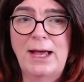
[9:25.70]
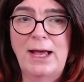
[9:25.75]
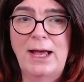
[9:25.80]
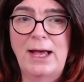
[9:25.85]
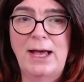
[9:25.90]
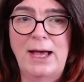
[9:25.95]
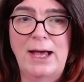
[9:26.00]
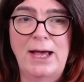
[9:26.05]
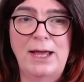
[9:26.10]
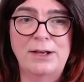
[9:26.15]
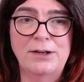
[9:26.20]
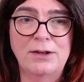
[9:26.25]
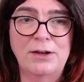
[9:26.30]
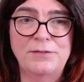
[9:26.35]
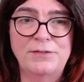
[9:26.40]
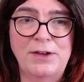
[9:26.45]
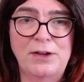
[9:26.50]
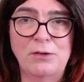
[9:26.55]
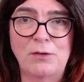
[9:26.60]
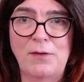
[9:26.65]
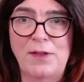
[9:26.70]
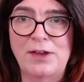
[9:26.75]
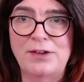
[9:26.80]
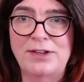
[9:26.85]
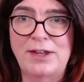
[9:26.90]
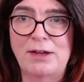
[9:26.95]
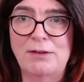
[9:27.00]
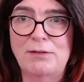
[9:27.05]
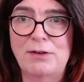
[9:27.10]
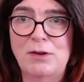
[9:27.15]
and I've now got that
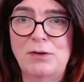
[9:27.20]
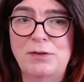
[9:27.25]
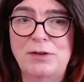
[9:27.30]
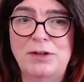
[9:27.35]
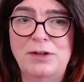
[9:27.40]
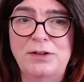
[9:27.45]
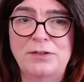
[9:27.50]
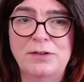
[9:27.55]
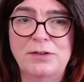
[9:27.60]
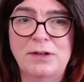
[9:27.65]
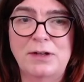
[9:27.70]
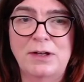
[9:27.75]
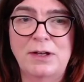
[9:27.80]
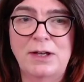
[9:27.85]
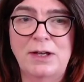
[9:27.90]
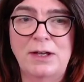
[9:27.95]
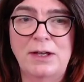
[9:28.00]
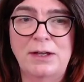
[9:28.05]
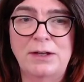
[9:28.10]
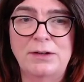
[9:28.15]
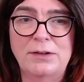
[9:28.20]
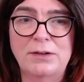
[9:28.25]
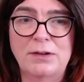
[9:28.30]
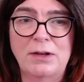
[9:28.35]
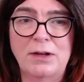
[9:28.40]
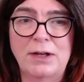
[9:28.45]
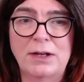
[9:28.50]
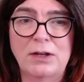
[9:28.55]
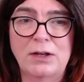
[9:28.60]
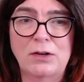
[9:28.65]
downloaded.
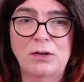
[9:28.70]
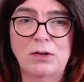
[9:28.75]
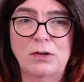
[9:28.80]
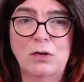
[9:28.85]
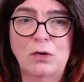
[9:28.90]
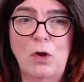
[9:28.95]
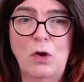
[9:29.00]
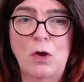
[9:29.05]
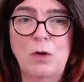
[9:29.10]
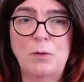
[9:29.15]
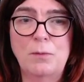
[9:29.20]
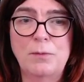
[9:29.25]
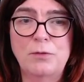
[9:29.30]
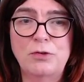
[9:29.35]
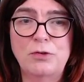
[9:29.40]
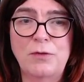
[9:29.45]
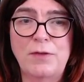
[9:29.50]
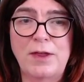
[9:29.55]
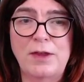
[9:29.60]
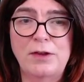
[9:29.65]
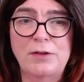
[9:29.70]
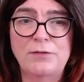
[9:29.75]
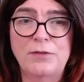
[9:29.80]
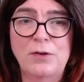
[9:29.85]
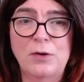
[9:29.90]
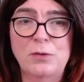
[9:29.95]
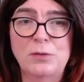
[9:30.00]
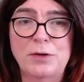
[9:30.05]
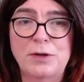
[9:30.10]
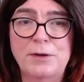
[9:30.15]
I can show that in the
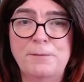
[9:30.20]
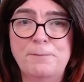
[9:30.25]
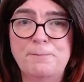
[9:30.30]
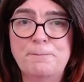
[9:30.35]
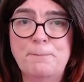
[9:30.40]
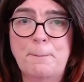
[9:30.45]
folder.